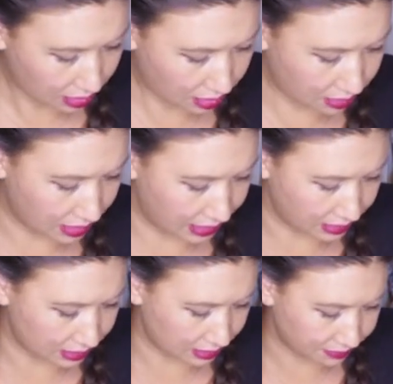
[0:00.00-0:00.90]
All
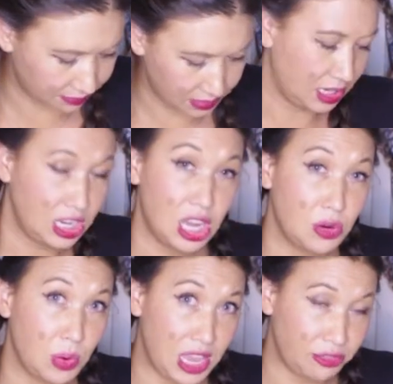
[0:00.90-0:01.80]
right. Cut
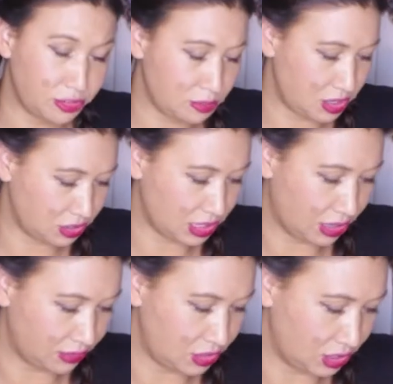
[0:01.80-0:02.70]
away from
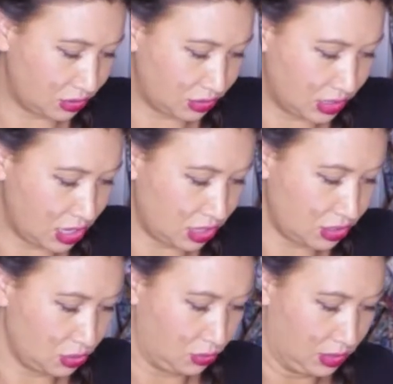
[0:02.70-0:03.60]
yourselves, children,
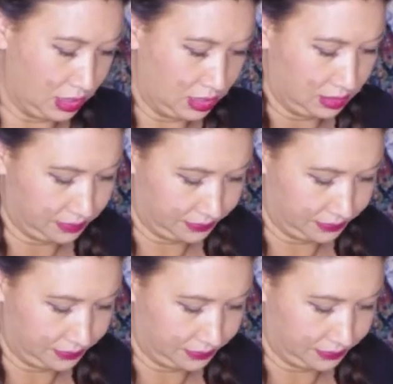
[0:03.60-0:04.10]
not toward.